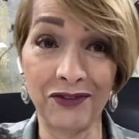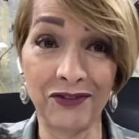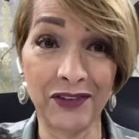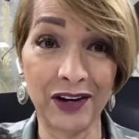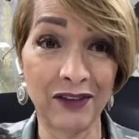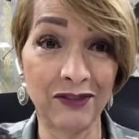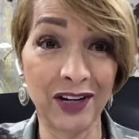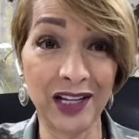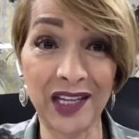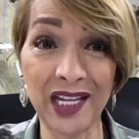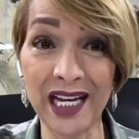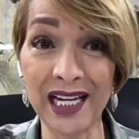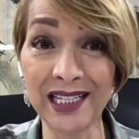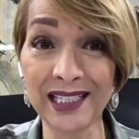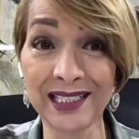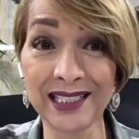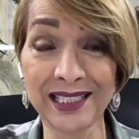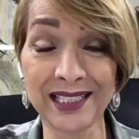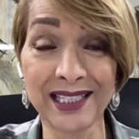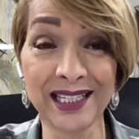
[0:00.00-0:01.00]

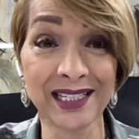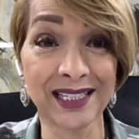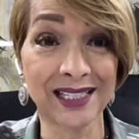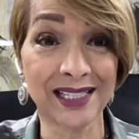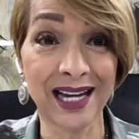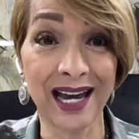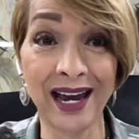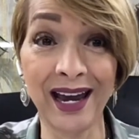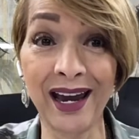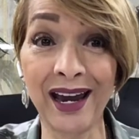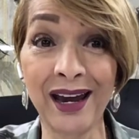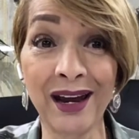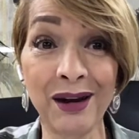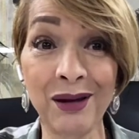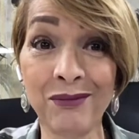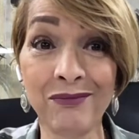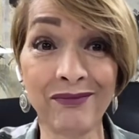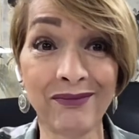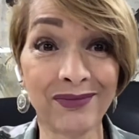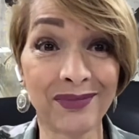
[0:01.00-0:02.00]
everything's the
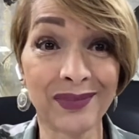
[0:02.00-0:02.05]
same.